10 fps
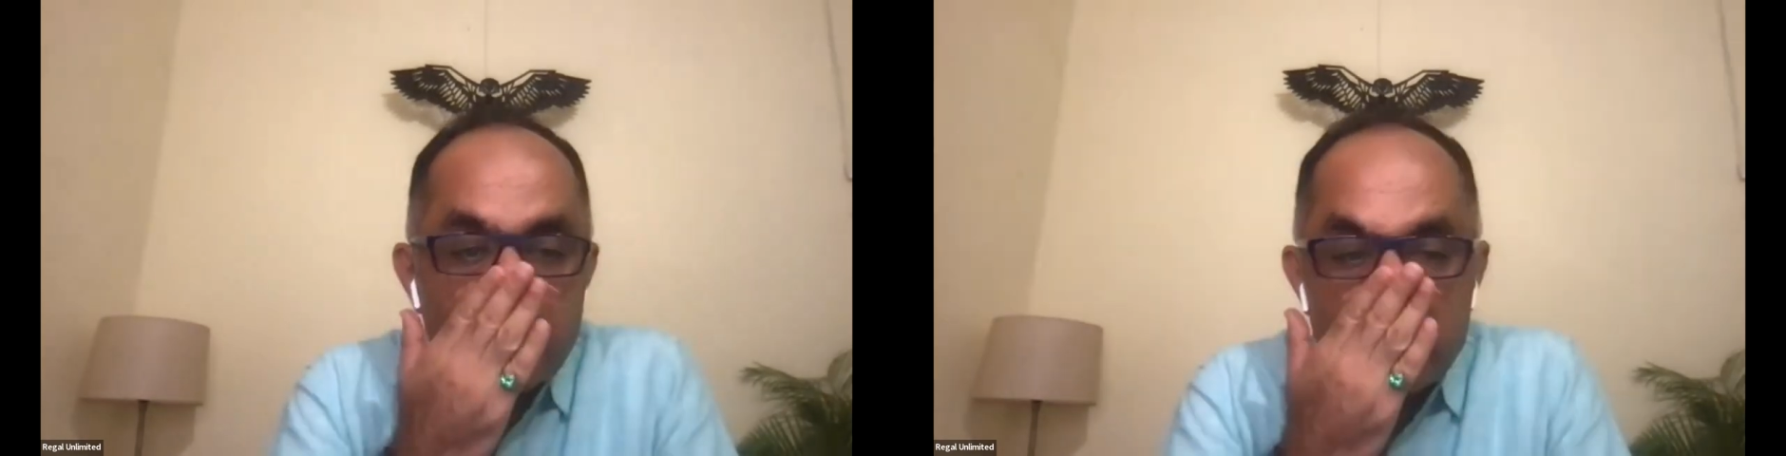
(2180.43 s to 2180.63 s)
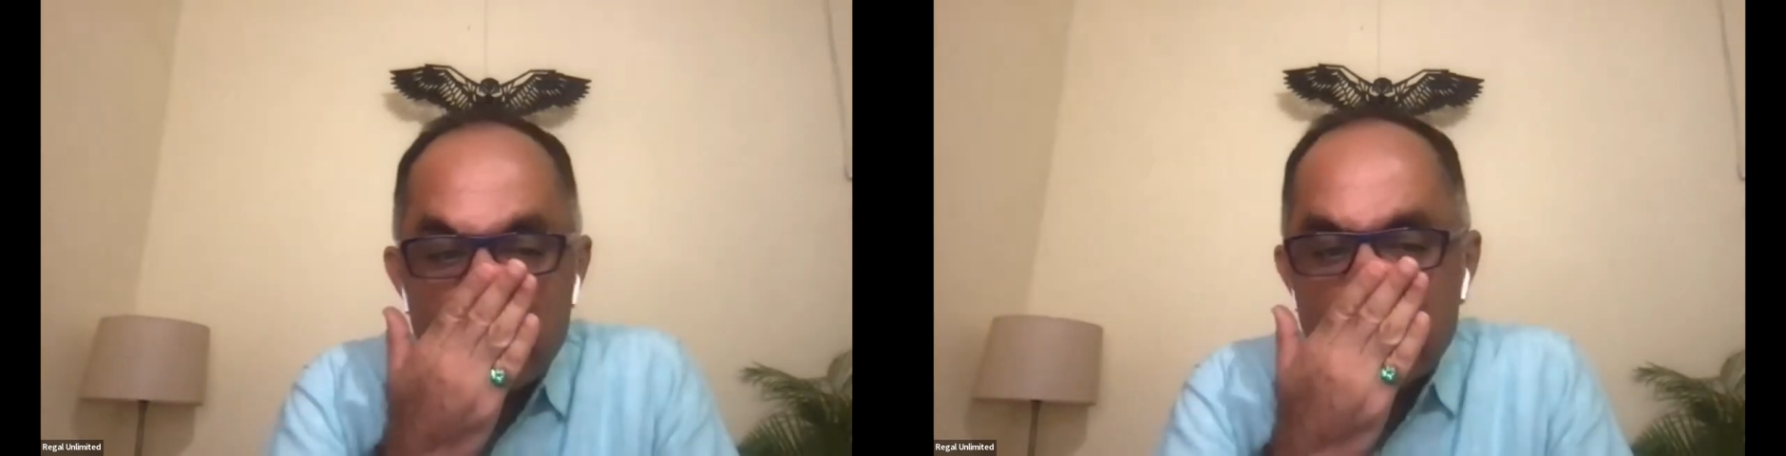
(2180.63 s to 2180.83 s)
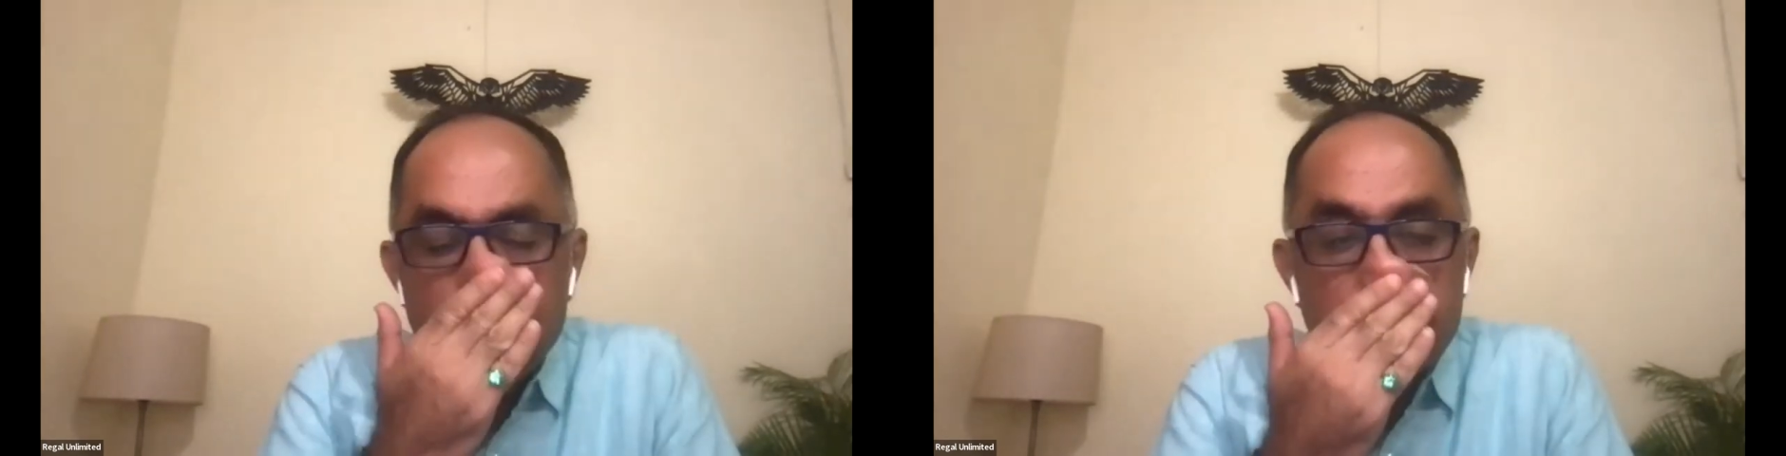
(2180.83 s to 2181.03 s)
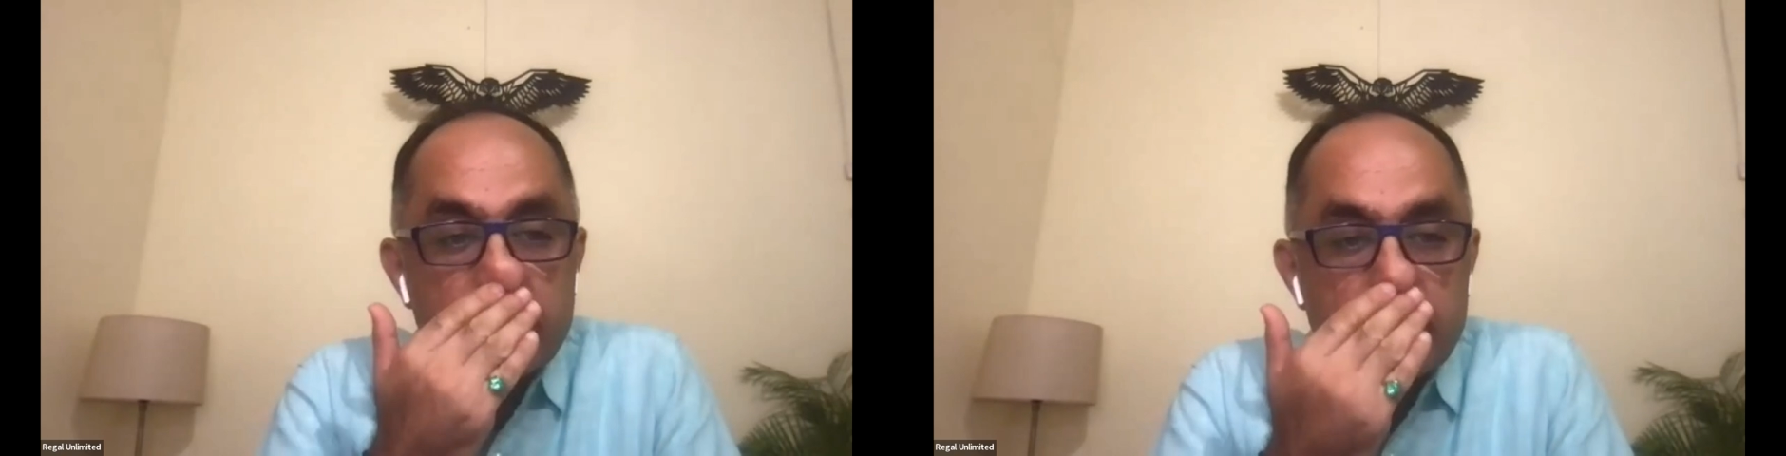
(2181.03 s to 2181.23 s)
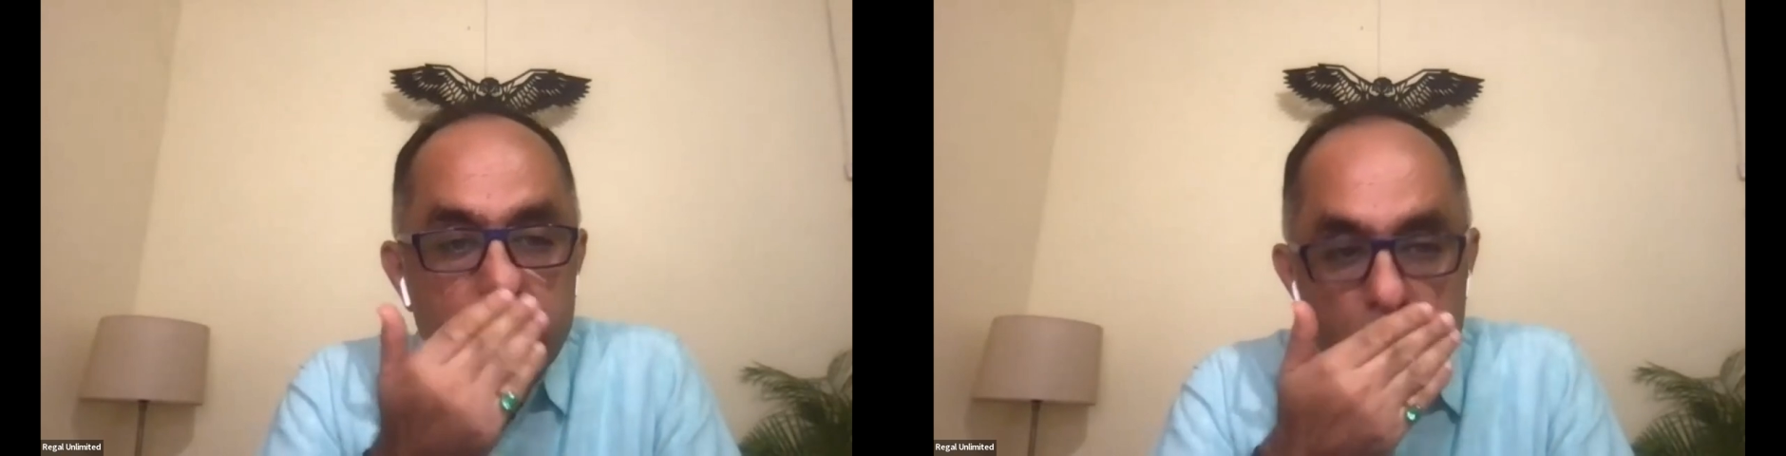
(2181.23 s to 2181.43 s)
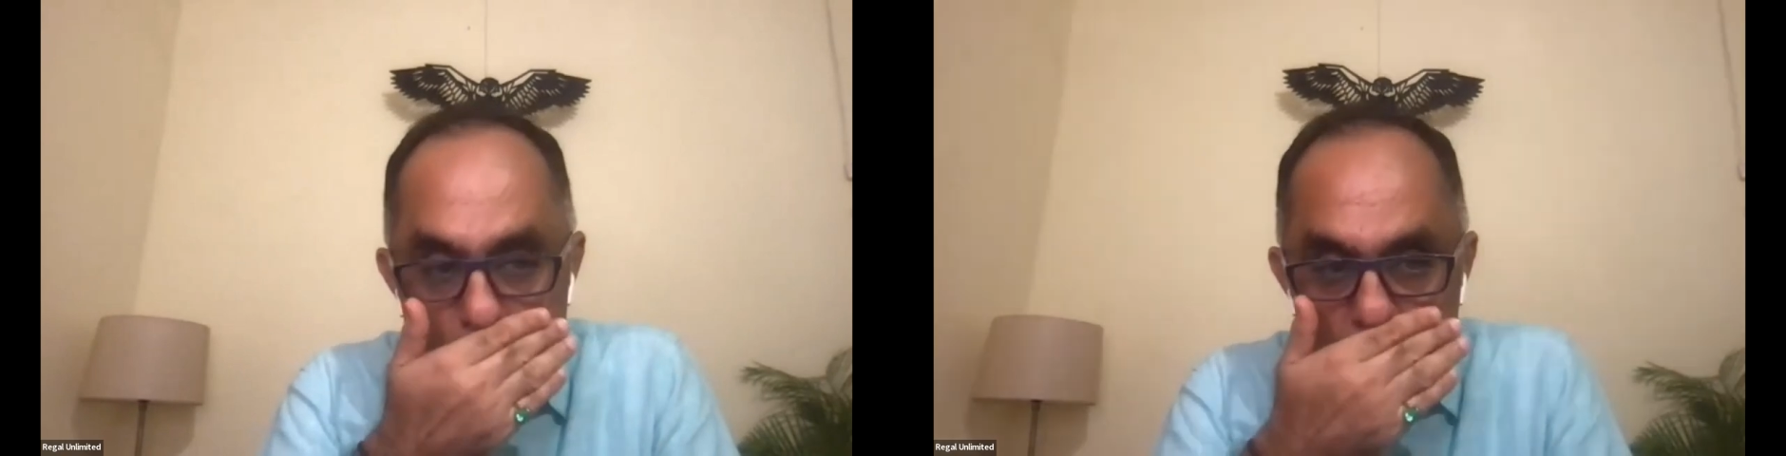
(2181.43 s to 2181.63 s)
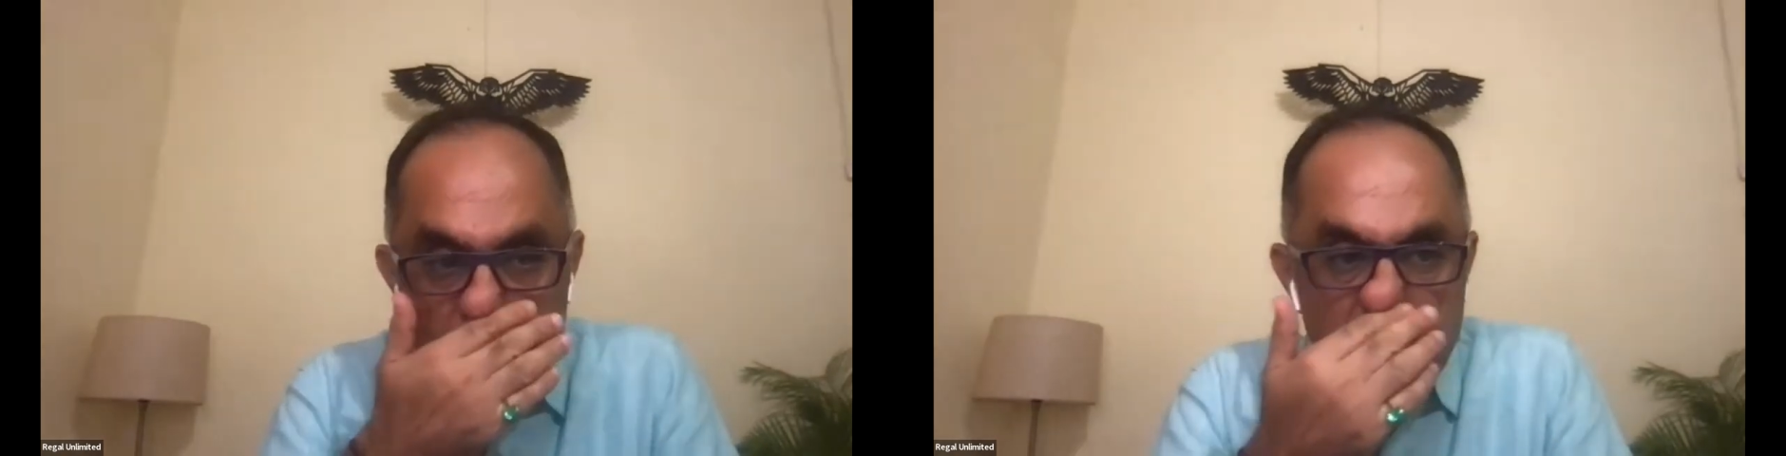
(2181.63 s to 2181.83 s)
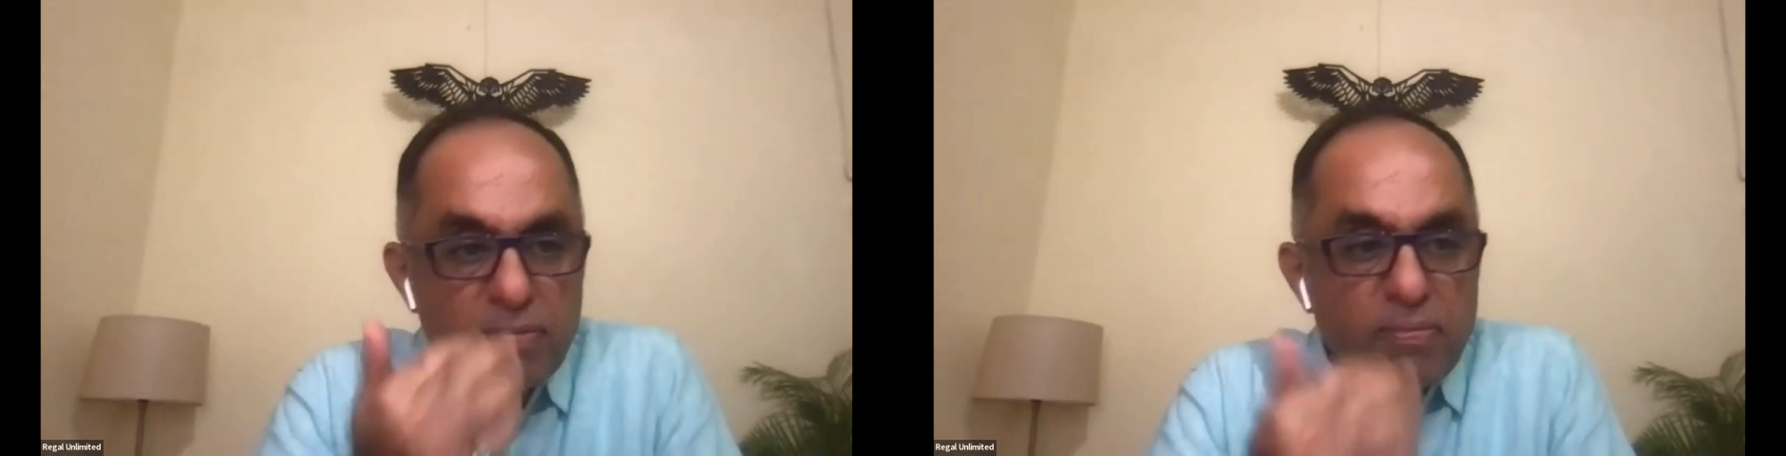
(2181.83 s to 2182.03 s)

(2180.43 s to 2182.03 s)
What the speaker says: versus PCC coach?